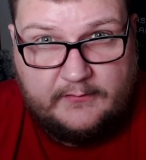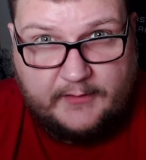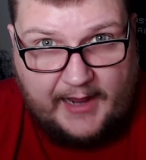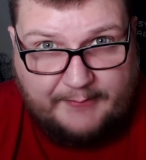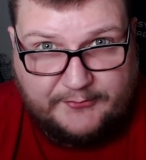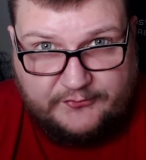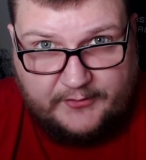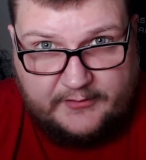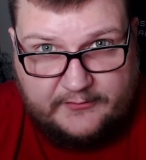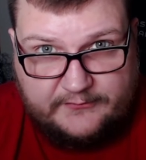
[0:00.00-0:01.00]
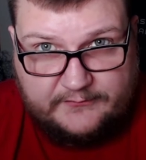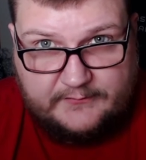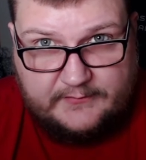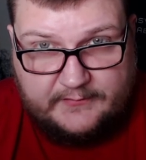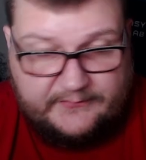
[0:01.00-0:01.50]
the Goblin Traders.
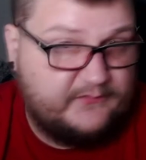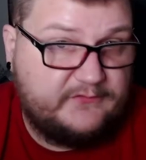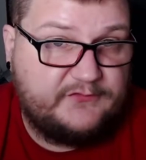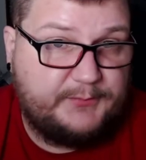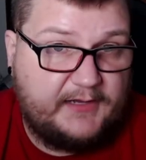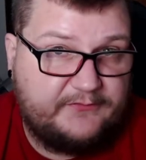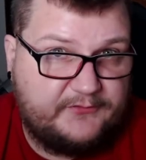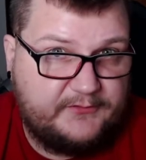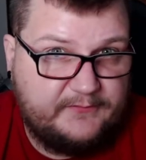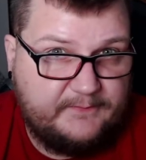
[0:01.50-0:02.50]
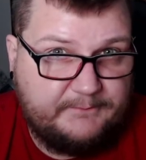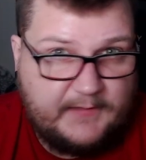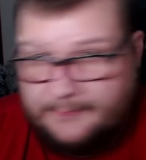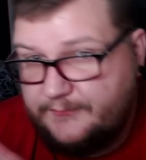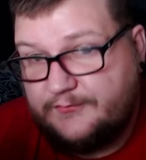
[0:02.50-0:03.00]
This isn't sponsored.
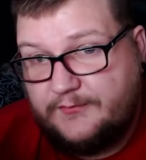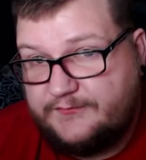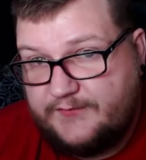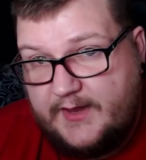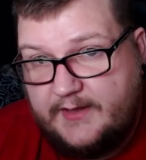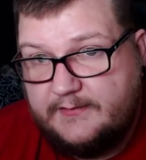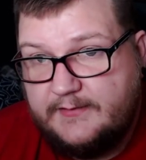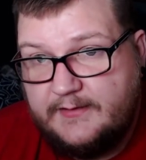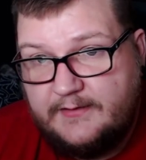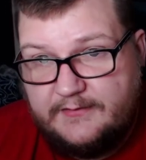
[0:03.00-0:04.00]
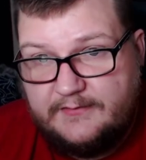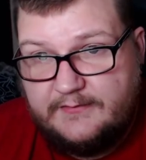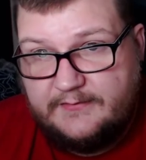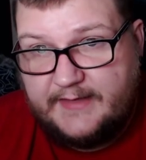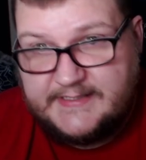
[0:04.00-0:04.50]
I'm just want to say it.
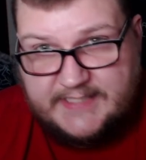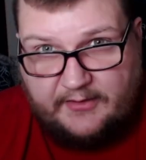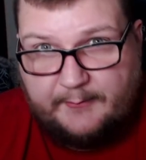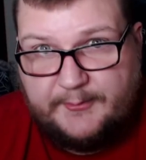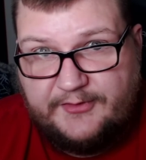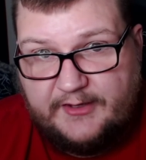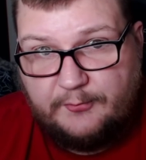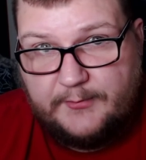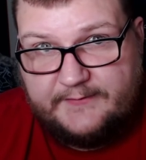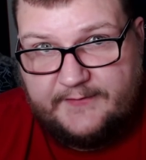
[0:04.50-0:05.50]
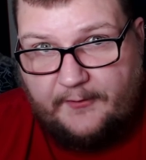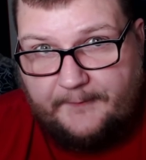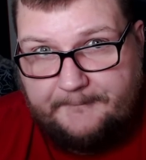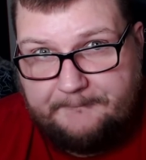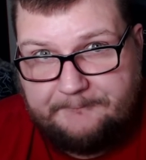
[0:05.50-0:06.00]
They sell everything at retail.